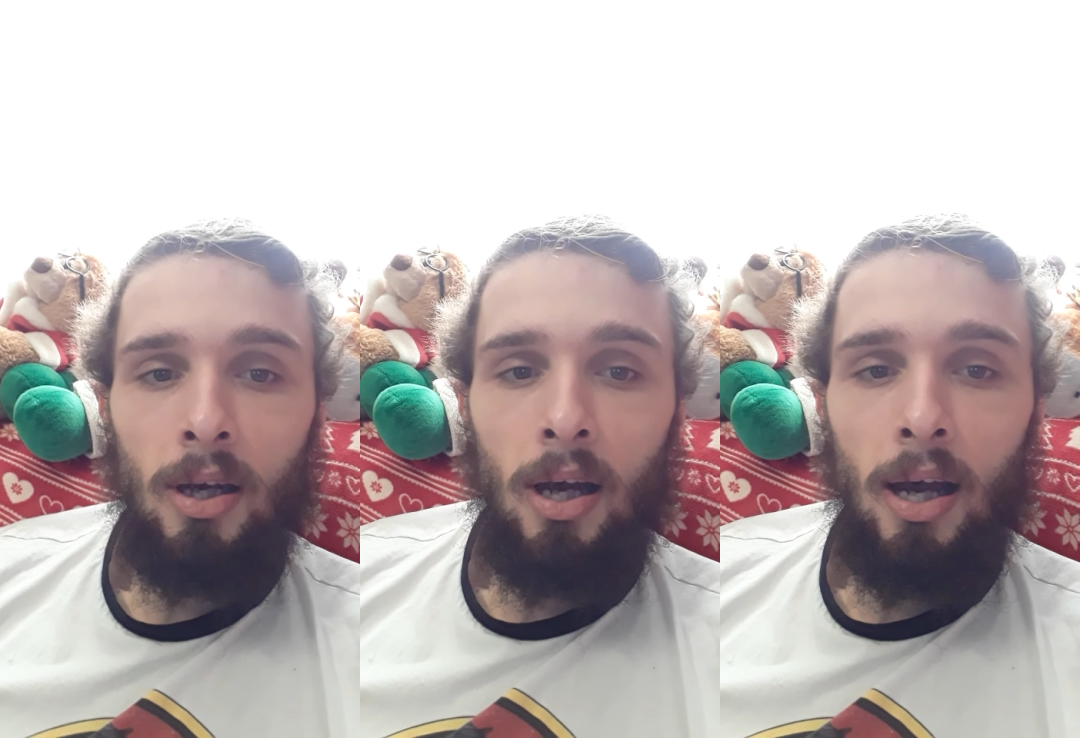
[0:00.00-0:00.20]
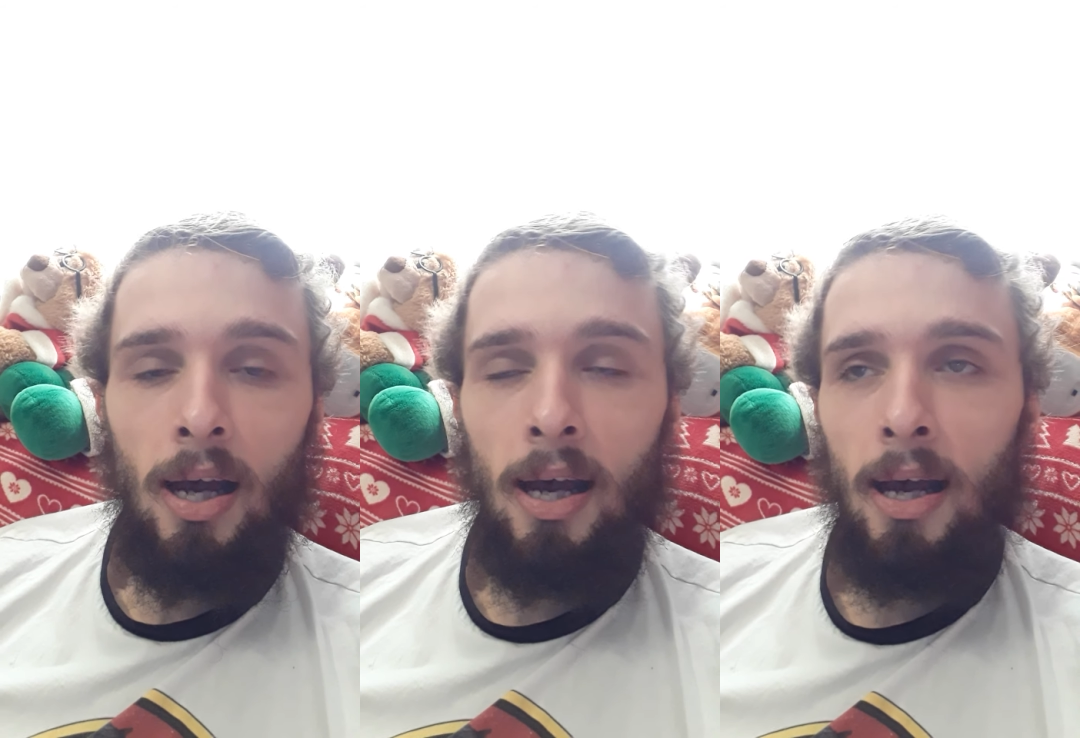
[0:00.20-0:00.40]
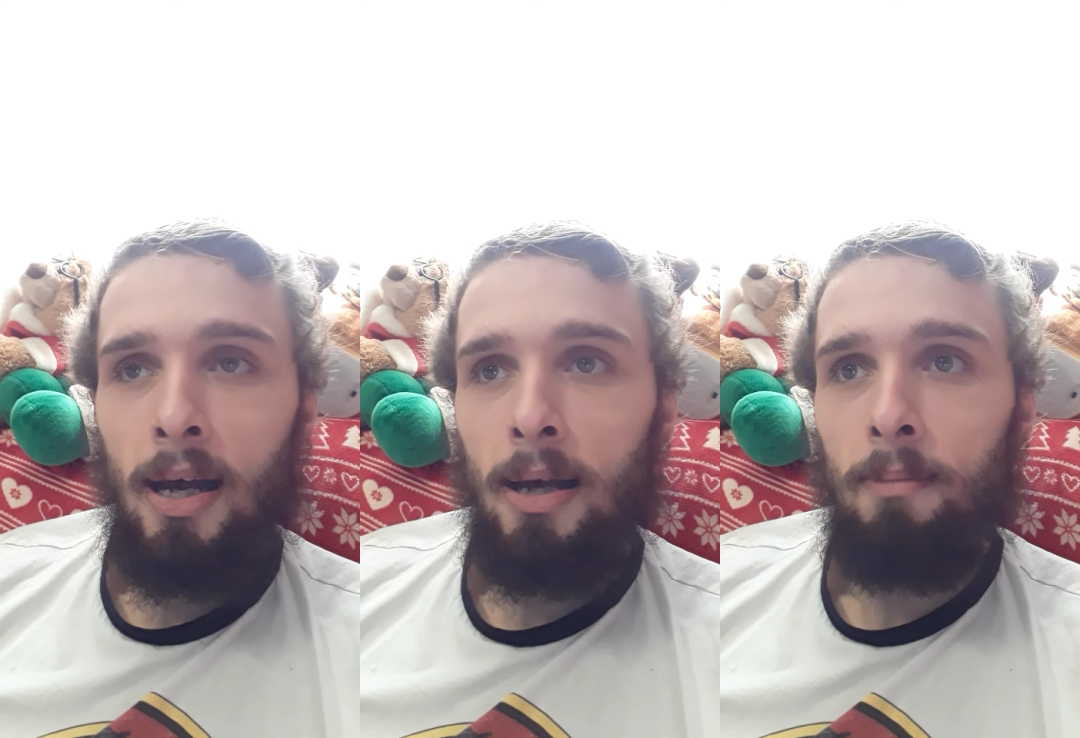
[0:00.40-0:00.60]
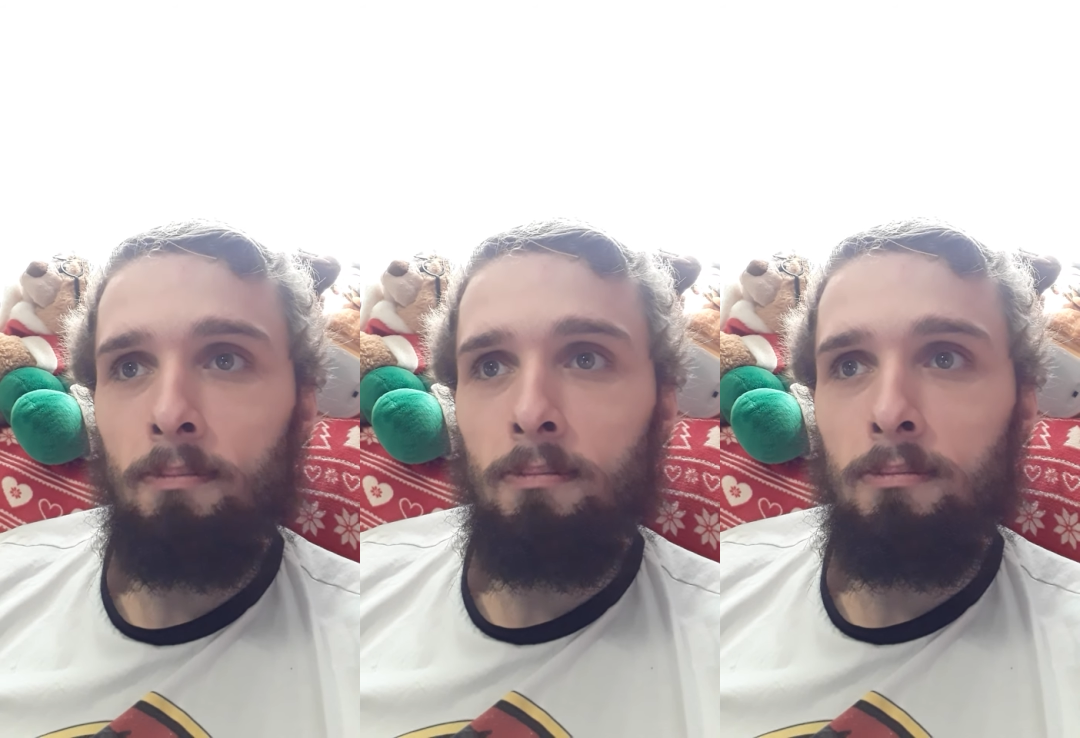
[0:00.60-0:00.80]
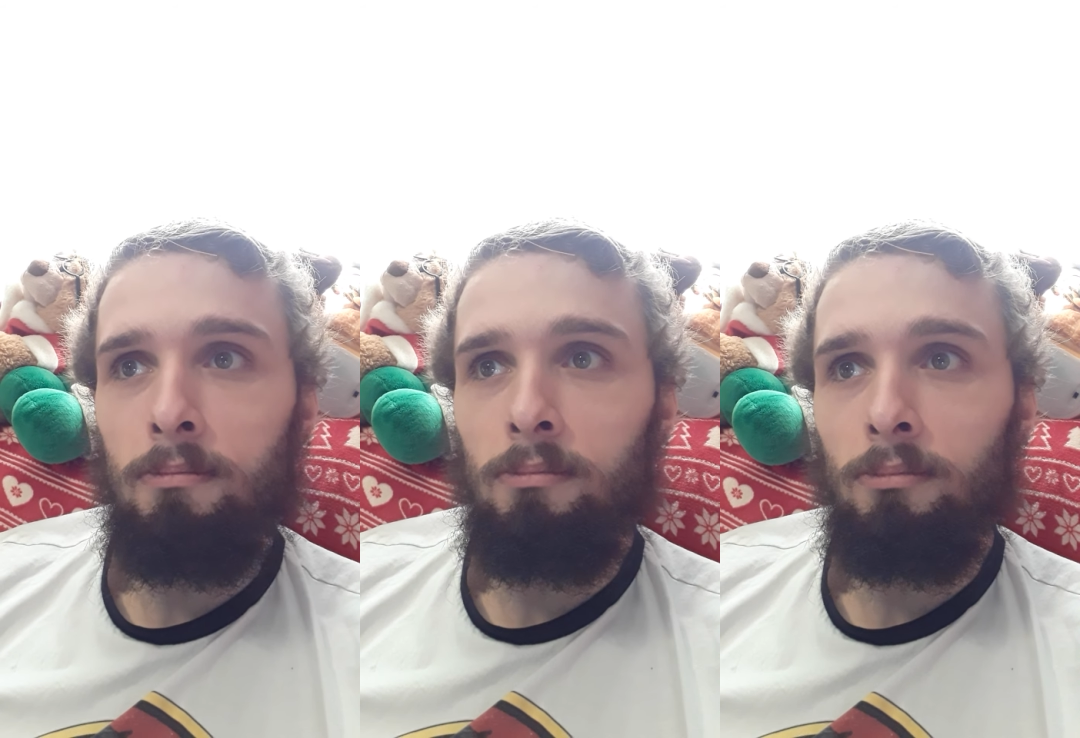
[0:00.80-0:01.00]

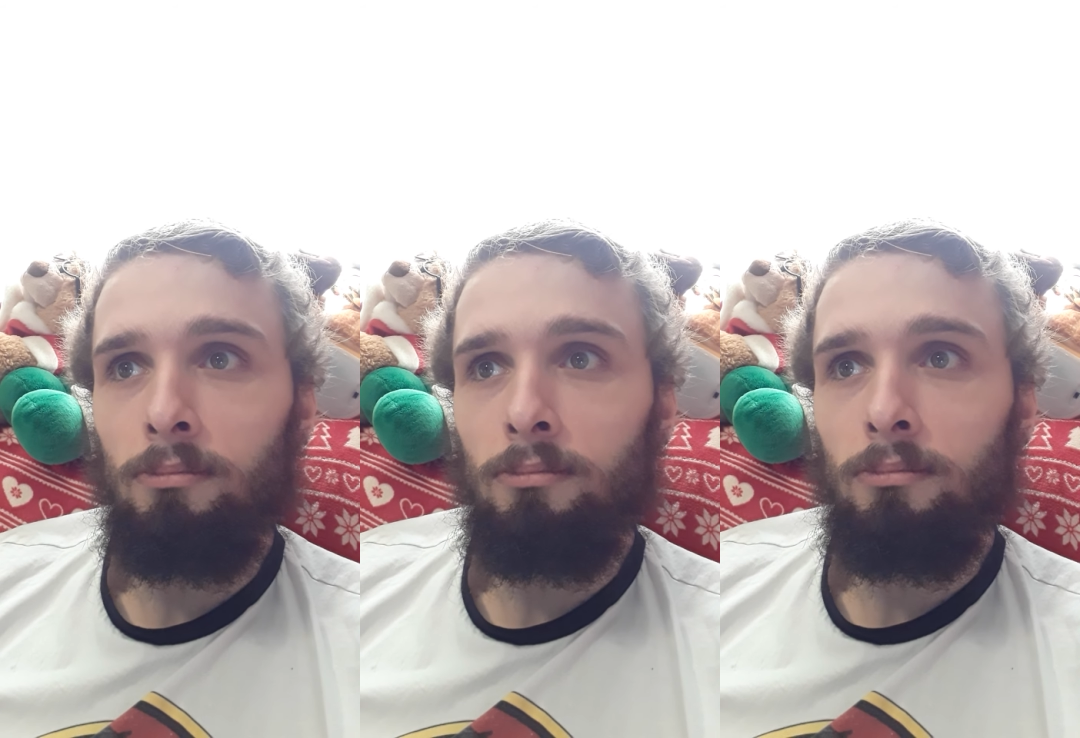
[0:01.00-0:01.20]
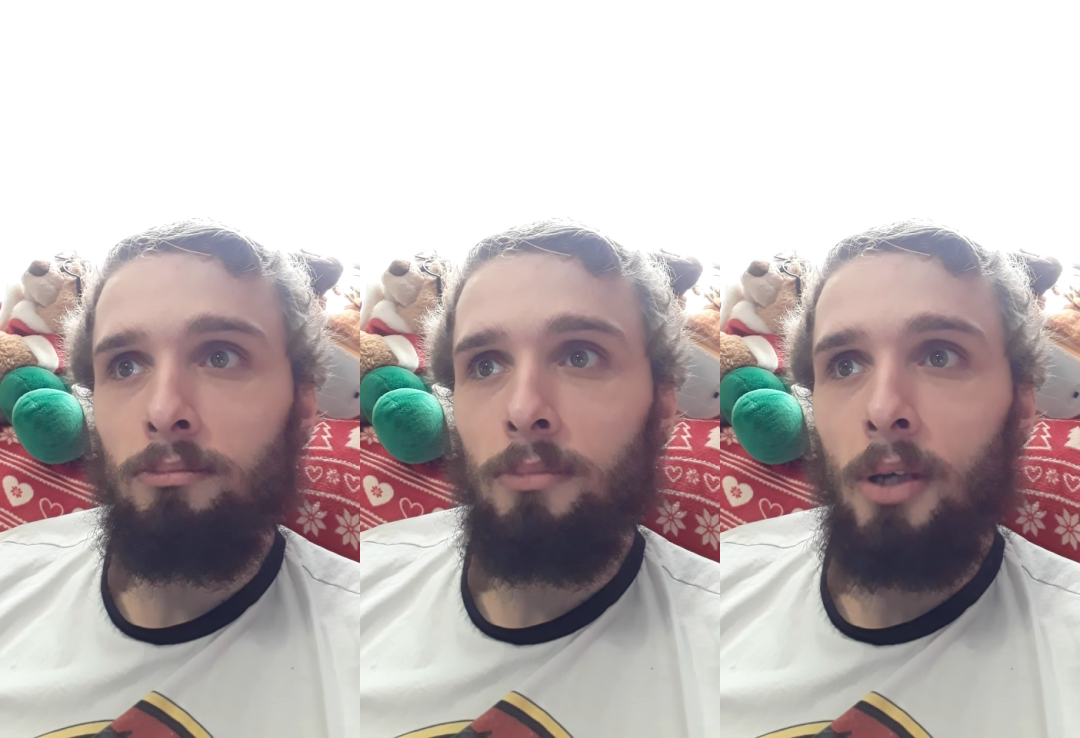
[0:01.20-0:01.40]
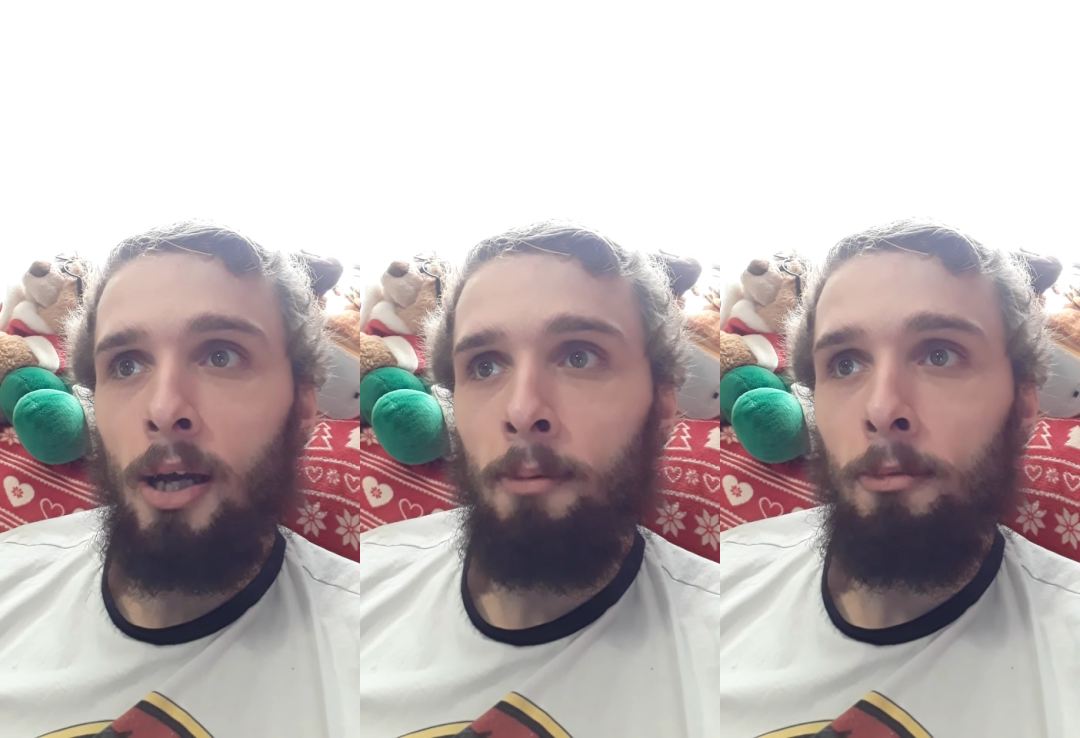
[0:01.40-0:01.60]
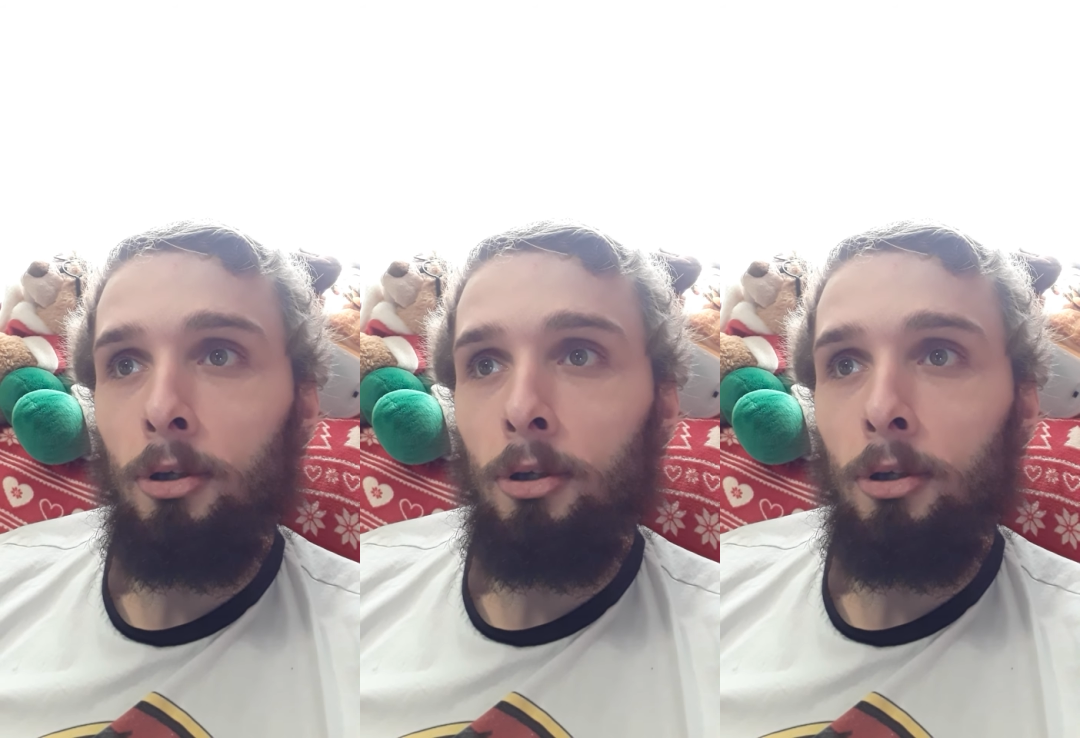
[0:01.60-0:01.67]
Um, I'm